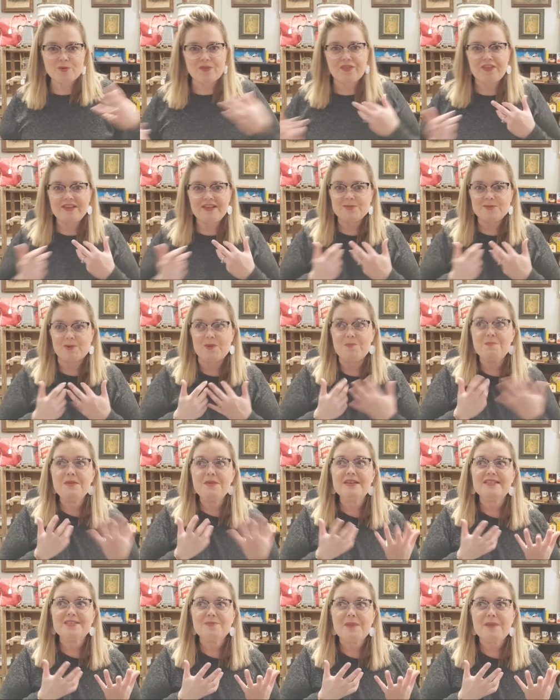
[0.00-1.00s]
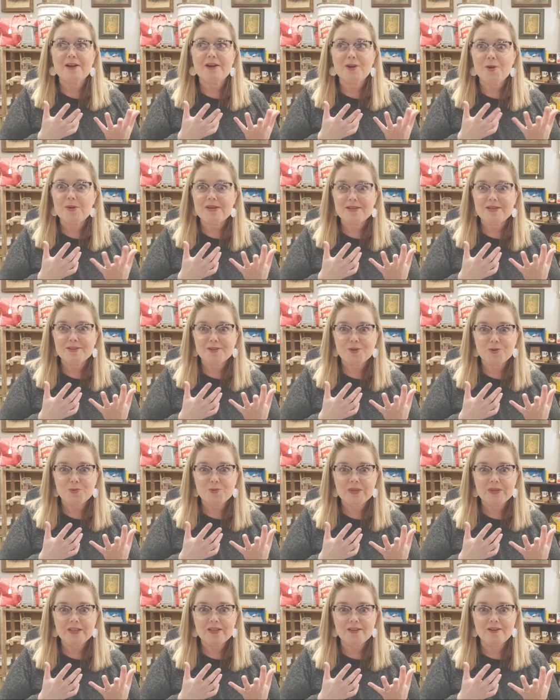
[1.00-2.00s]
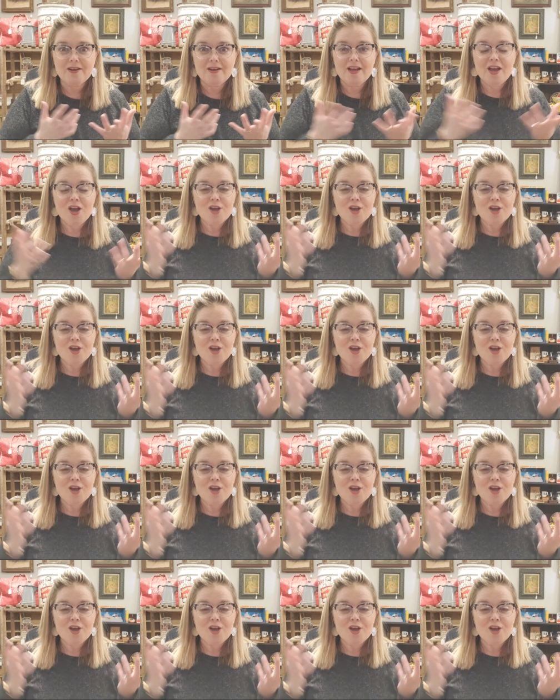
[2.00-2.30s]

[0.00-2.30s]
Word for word: or things that we missed about going to Goodwill.